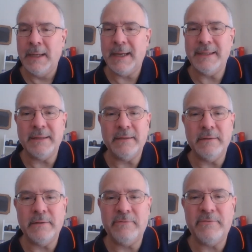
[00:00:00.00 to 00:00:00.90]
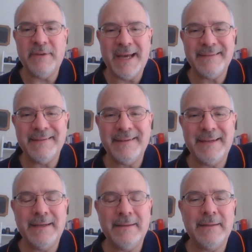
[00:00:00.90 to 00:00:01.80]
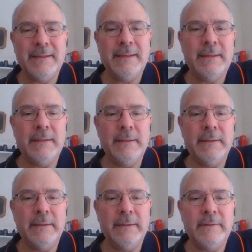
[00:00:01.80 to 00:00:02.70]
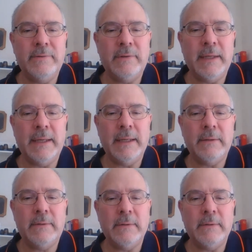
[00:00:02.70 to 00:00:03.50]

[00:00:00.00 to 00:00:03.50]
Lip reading: I think the fascinating thing is that